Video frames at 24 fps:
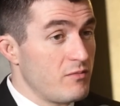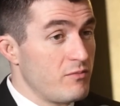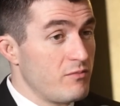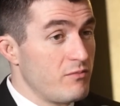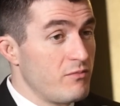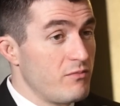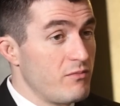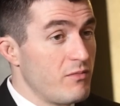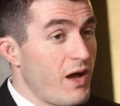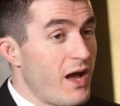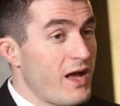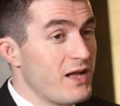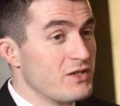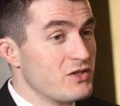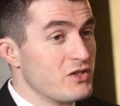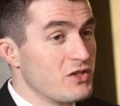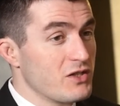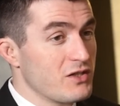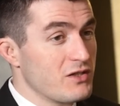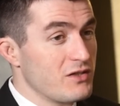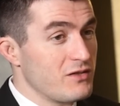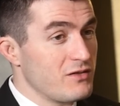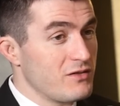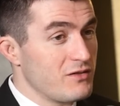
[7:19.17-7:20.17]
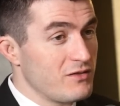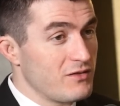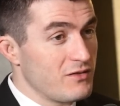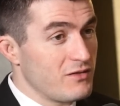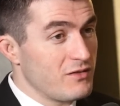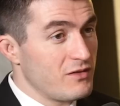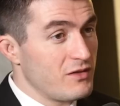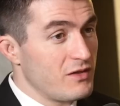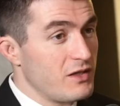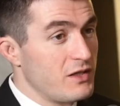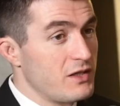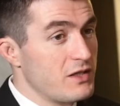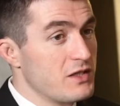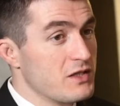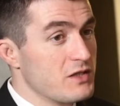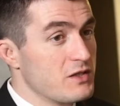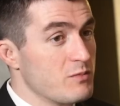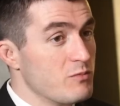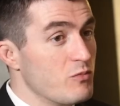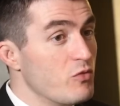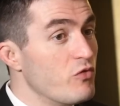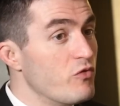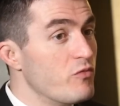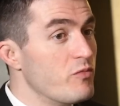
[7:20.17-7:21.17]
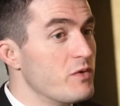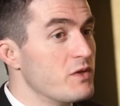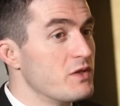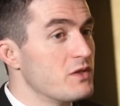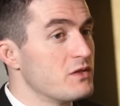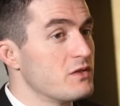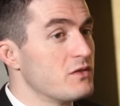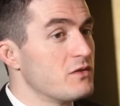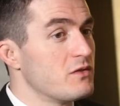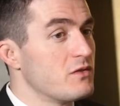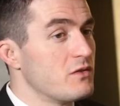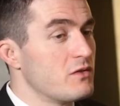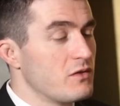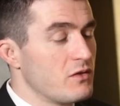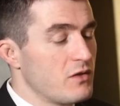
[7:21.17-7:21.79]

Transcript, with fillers: magic in its movement.